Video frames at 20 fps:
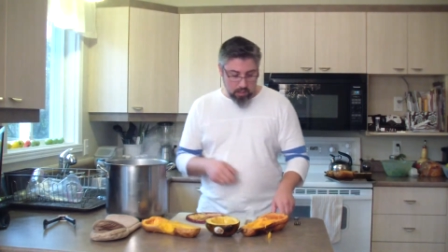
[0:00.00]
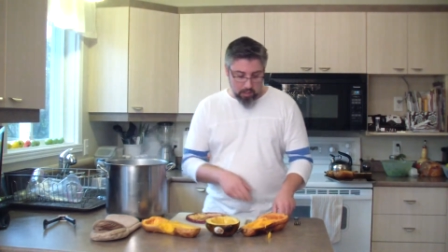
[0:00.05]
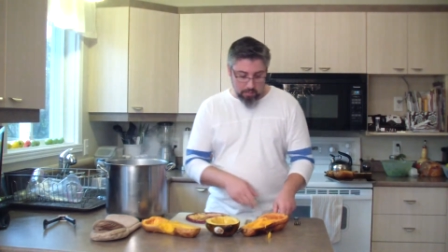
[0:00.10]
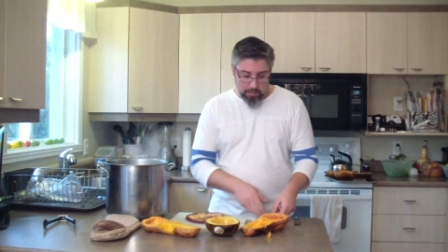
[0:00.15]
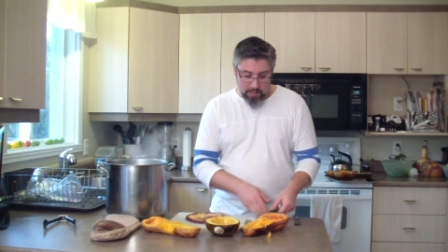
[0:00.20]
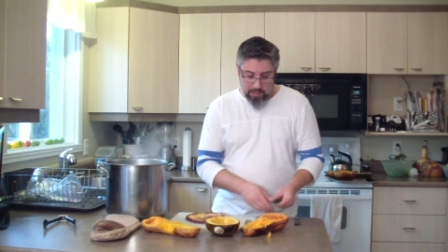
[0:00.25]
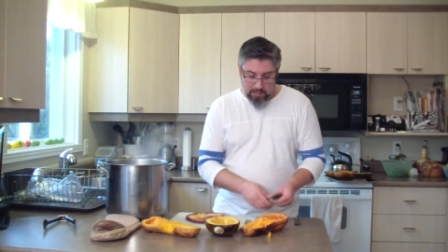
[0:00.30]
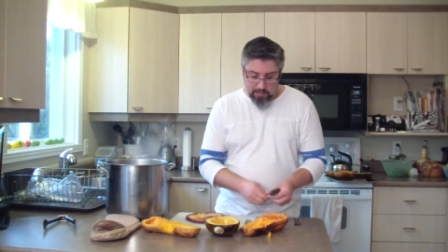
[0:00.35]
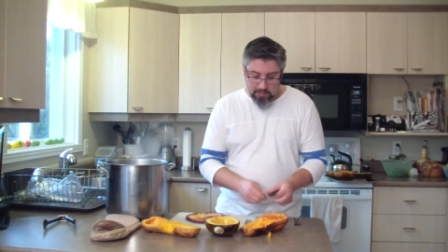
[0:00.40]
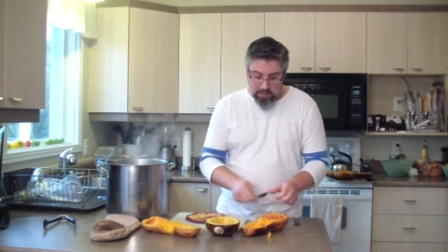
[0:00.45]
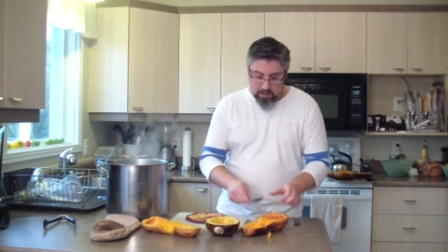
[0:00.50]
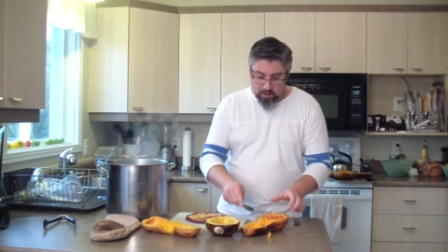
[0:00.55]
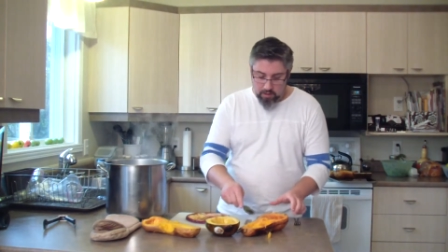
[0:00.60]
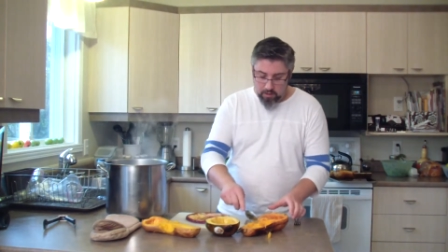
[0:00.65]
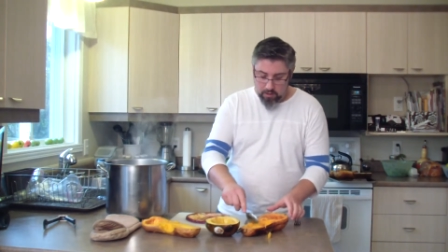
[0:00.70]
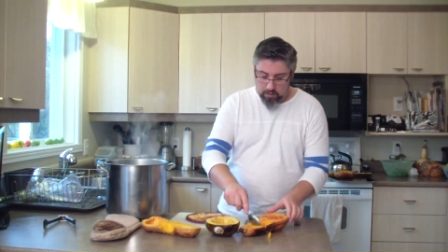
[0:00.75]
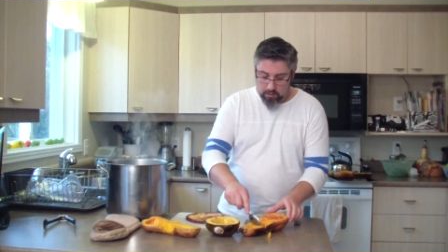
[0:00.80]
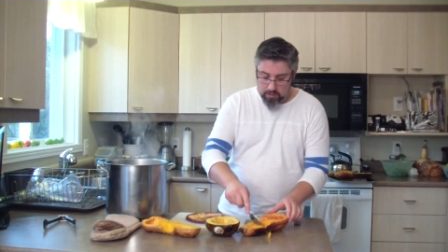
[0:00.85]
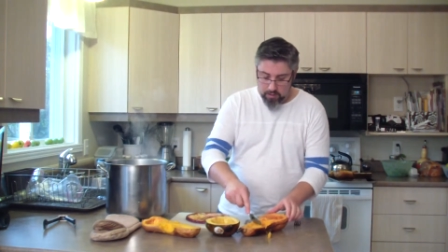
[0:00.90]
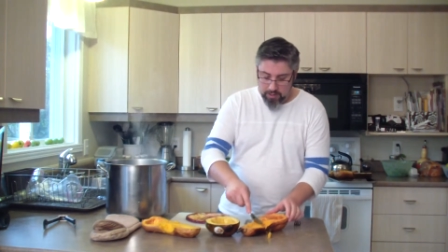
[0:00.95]
gonna be
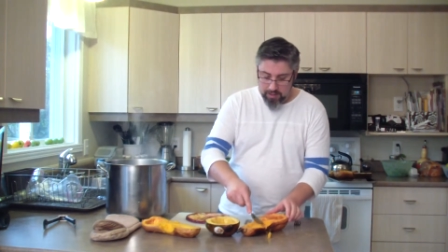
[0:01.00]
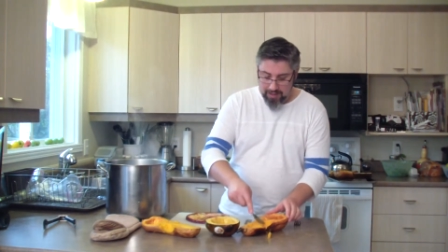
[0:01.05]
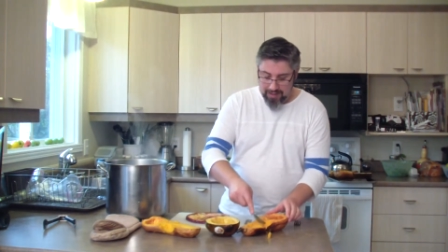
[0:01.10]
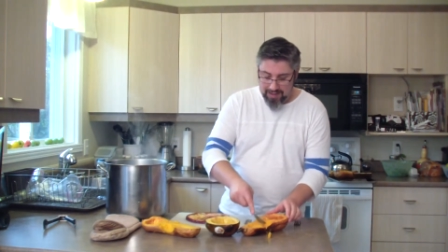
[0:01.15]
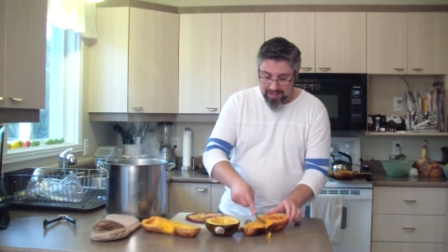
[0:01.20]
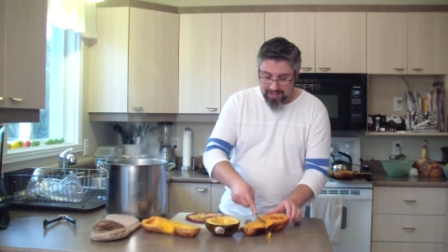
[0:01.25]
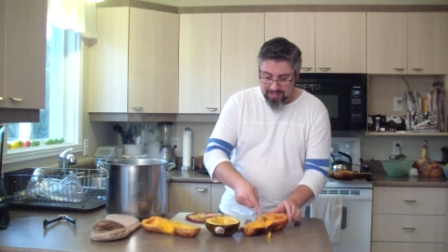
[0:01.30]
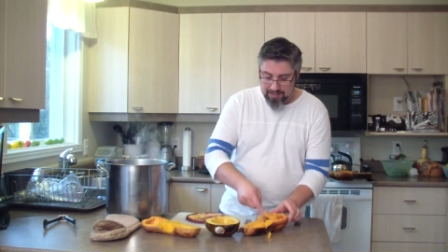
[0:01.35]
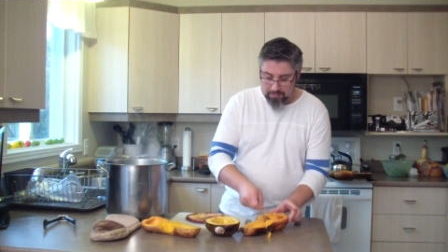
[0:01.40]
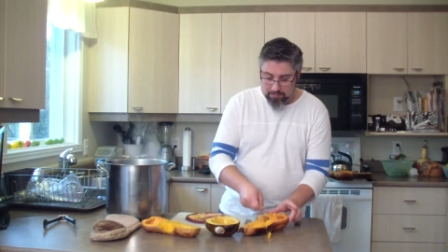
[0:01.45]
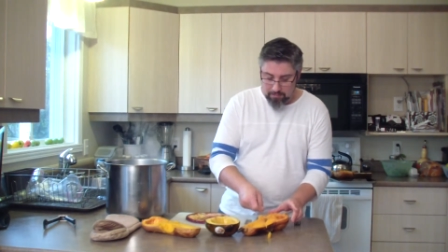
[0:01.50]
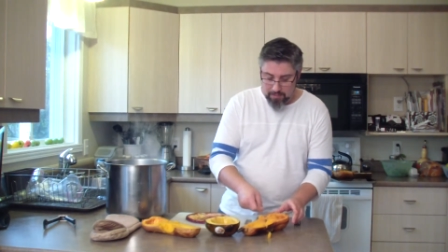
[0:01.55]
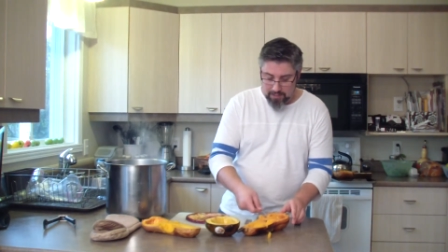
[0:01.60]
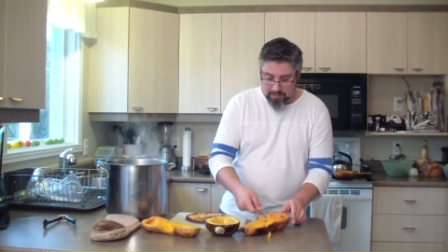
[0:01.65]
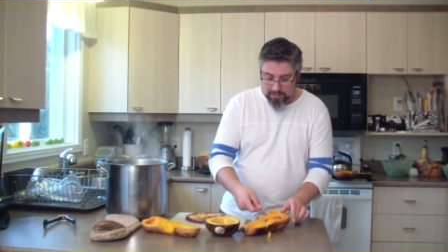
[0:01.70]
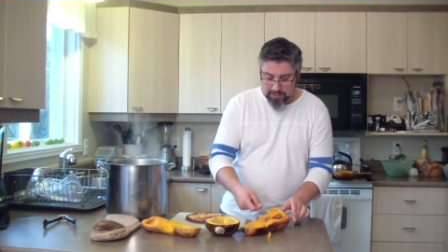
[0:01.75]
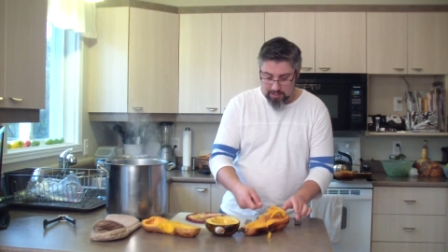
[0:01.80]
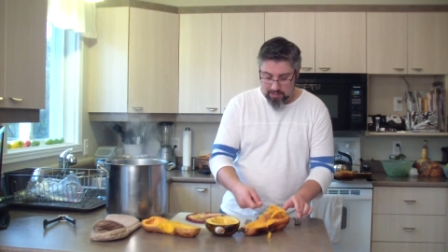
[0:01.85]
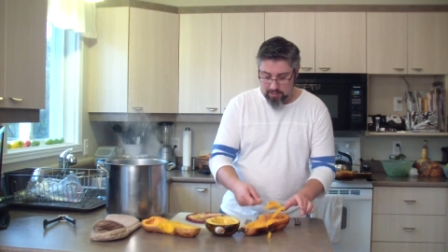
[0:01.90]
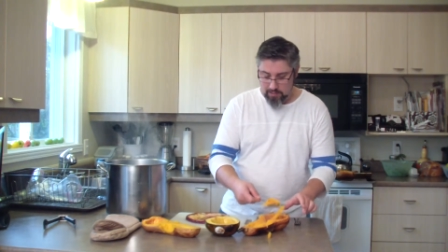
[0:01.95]
easier and less
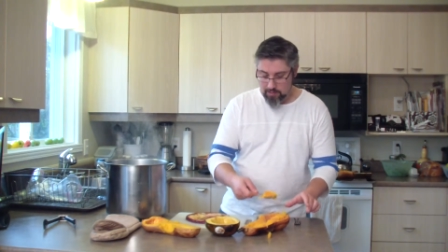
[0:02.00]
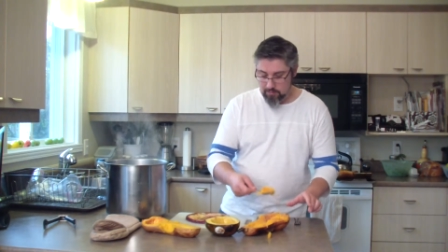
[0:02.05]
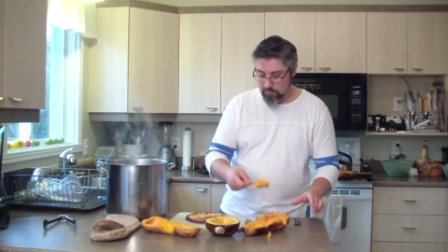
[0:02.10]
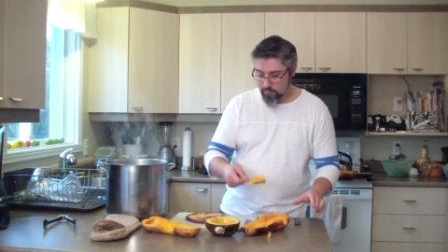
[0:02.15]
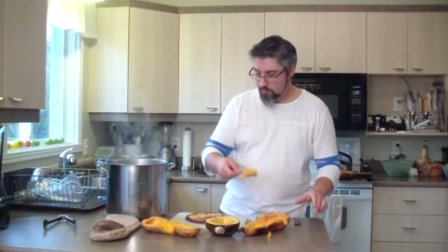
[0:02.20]
messy.